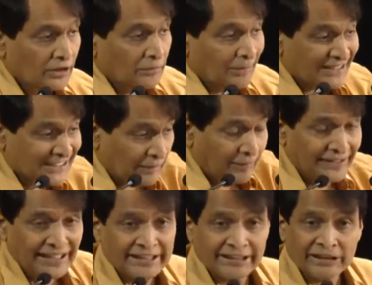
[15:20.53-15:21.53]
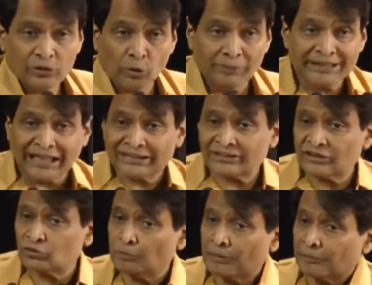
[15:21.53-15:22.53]
But 17, 18, nobody asked us
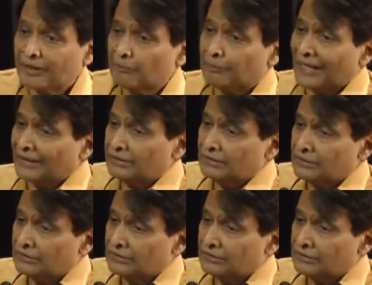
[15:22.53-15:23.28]
to prepare a plan.